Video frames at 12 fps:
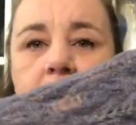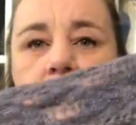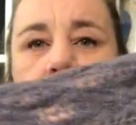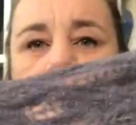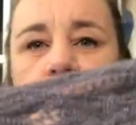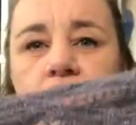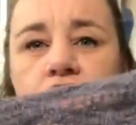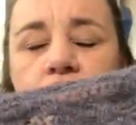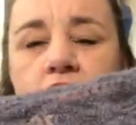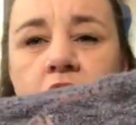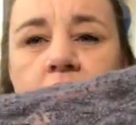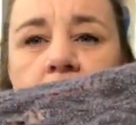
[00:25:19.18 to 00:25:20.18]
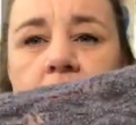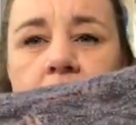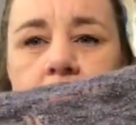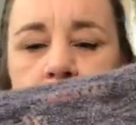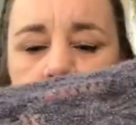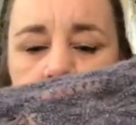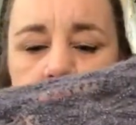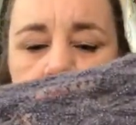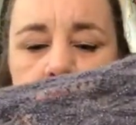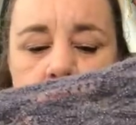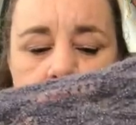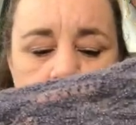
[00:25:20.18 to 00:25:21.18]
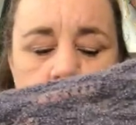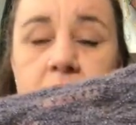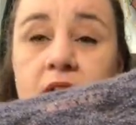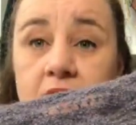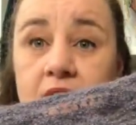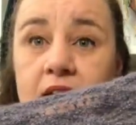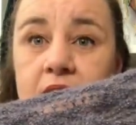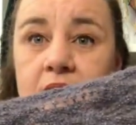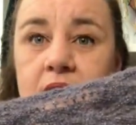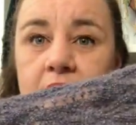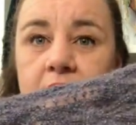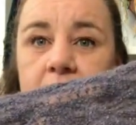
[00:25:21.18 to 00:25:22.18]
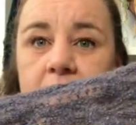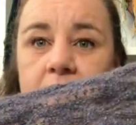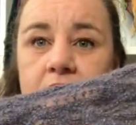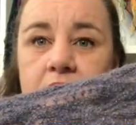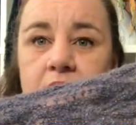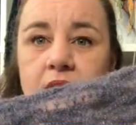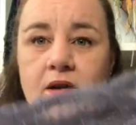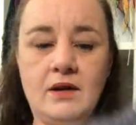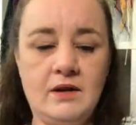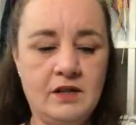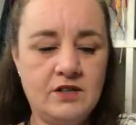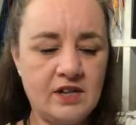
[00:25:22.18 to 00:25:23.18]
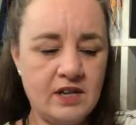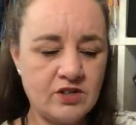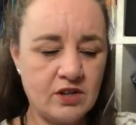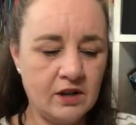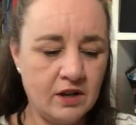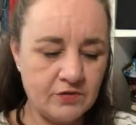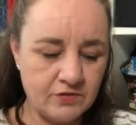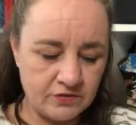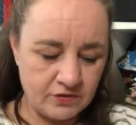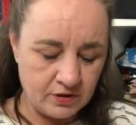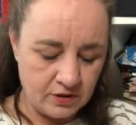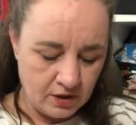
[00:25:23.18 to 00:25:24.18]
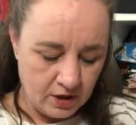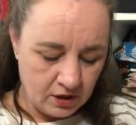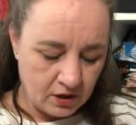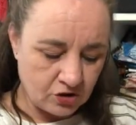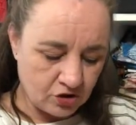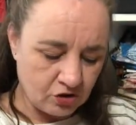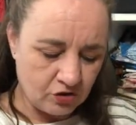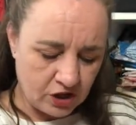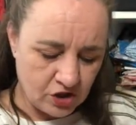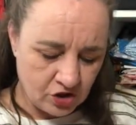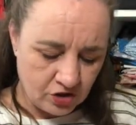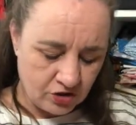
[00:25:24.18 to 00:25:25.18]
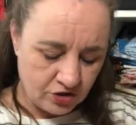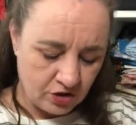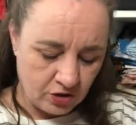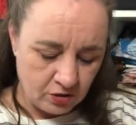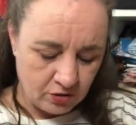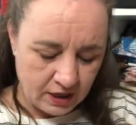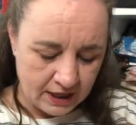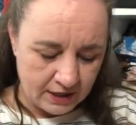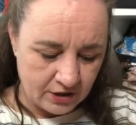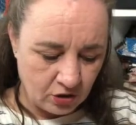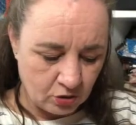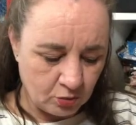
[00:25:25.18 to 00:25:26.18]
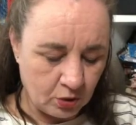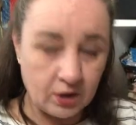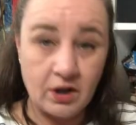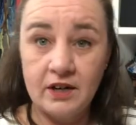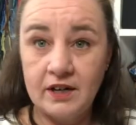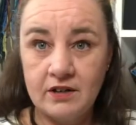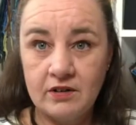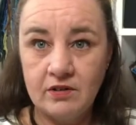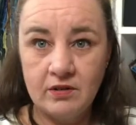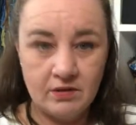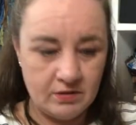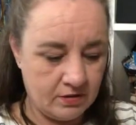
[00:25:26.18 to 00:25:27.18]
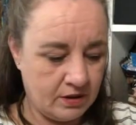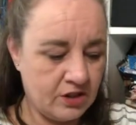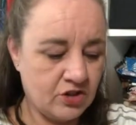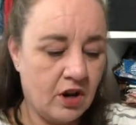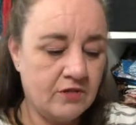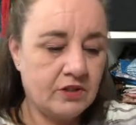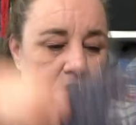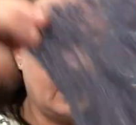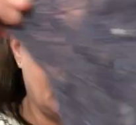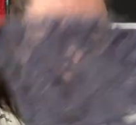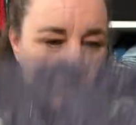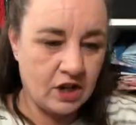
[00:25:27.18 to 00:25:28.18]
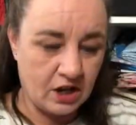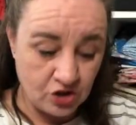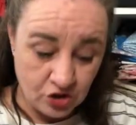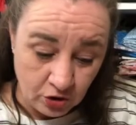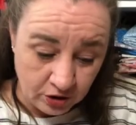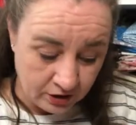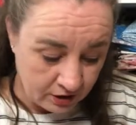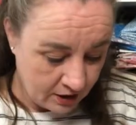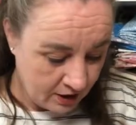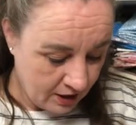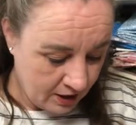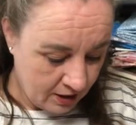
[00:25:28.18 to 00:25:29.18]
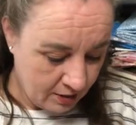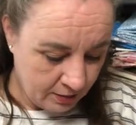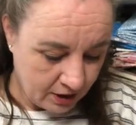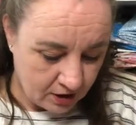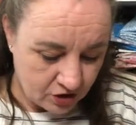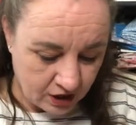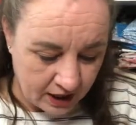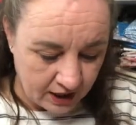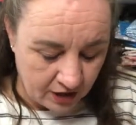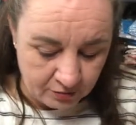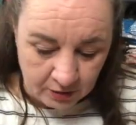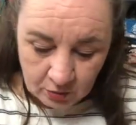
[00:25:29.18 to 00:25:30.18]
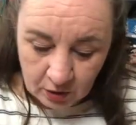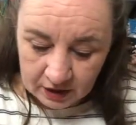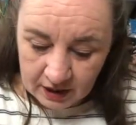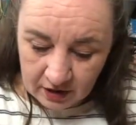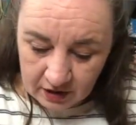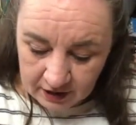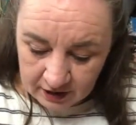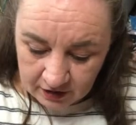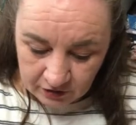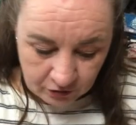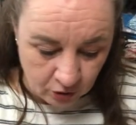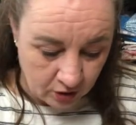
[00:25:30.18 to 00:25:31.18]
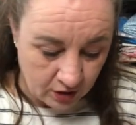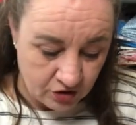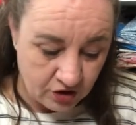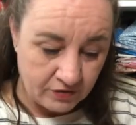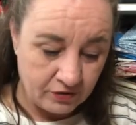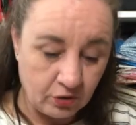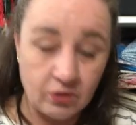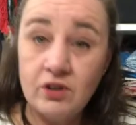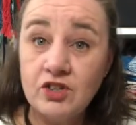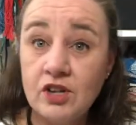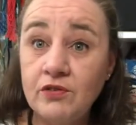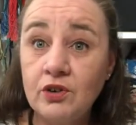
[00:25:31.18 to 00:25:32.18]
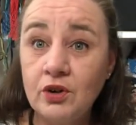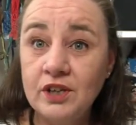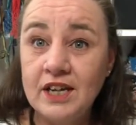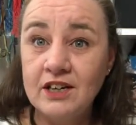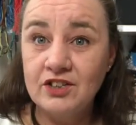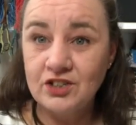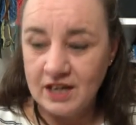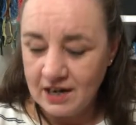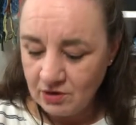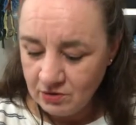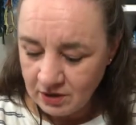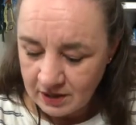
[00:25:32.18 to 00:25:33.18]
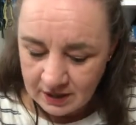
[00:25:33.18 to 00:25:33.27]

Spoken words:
This is a shawl I'm knitting, and it takes a lot of concentration, so I don't work on it as often as I should, because I have been working on it for several years now.